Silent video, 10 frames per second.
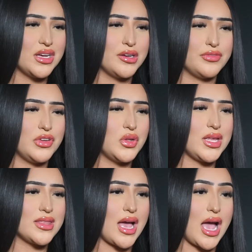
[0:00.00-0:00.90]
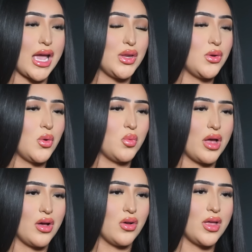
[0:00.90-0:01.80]
A feeling that I know
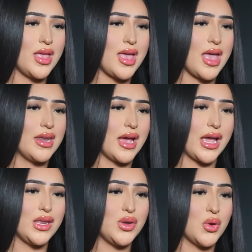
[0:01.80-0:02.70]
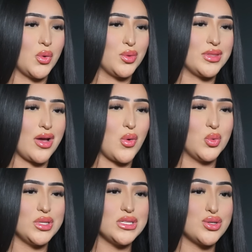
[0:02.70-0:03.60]
well, and I know that
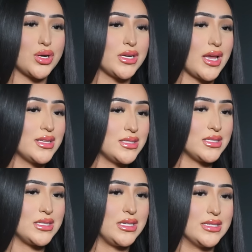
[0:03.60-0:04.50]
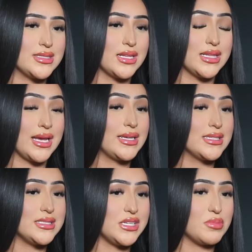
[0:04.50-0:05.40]
only dark entities like
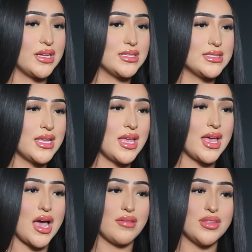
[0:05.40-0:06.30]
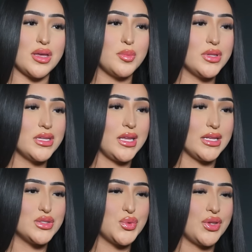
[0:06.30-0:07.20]
demons have the ability
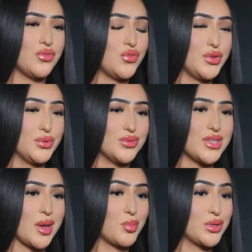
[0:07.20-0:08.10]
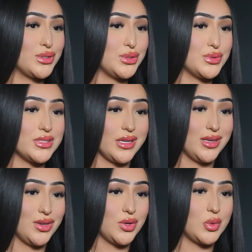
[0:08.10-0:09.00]
to infuse and produce
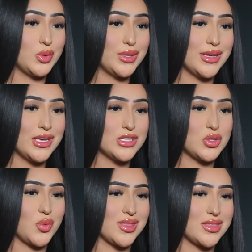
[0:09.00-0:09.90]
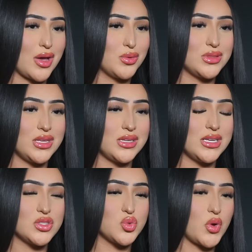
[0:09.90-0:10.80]
in you. So without
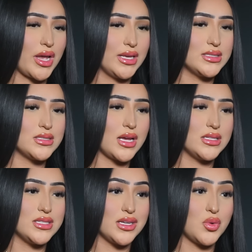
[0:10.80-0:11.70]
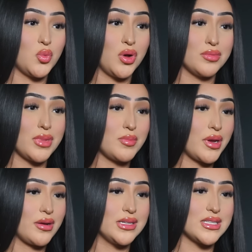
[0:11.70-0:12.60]
thinking twice, I did what my
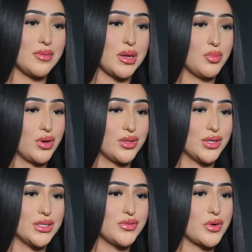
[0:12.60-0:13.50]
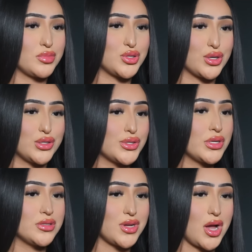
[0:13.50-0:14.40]
parents and my brothers from church
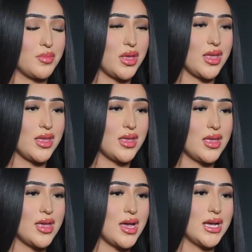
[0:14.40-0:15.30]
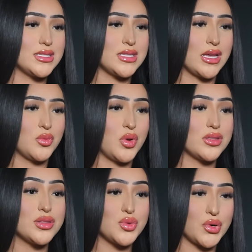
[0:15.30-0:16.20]
taught me. I said with
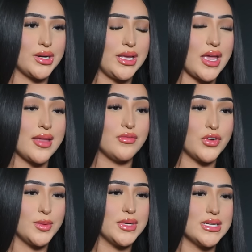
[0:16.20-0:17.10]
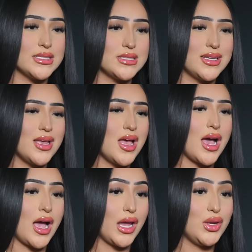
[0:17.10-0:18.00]
authority and firmness,
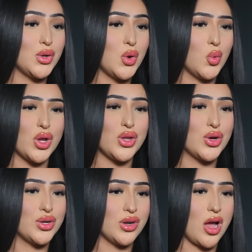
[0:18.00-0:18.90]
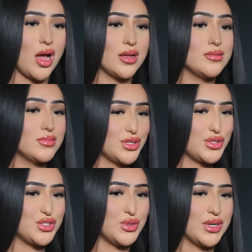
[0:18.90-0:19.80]
"I know you're not
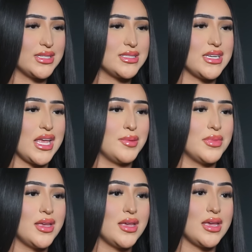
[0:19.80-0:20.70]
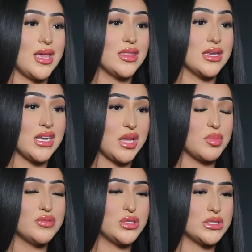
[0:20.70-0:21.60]
student's name. In the
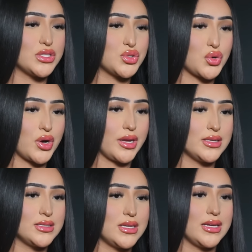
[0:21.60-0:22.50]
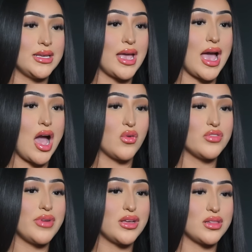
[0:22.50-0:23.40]
name of Jesus Christ, get out
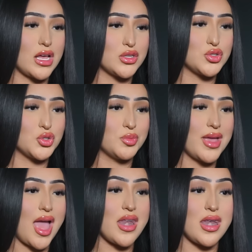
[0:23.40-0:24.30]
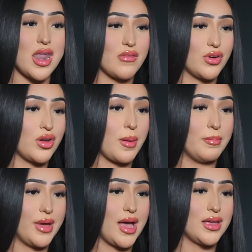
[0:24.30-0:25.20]
of my classroom and never
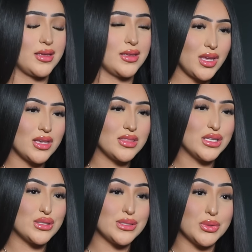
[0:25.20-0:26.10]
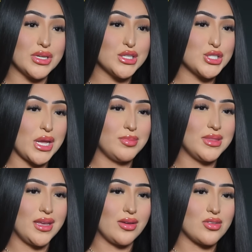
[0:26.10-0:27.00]
come back." The student-shaped
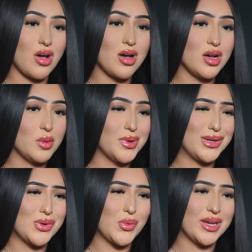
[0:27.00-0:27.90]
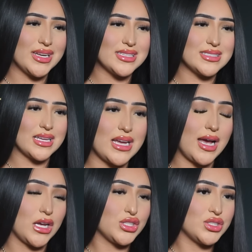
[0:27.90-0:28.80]
thing got up annoyed and said,
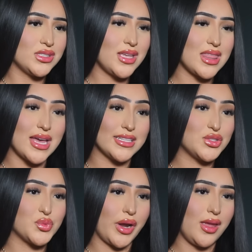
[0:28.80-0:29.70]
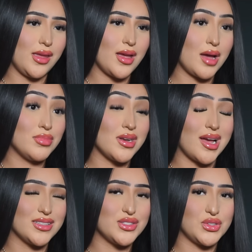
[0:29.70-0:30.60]
"Ash, that's right. I'm
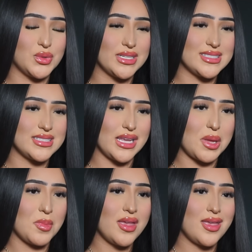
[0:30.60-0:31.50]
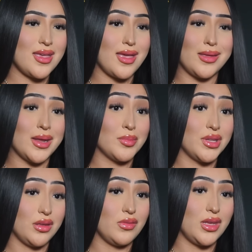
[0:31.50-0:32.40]
not student's name, and I'm
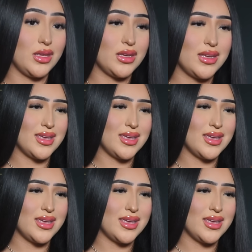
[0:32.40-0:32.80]
leaving."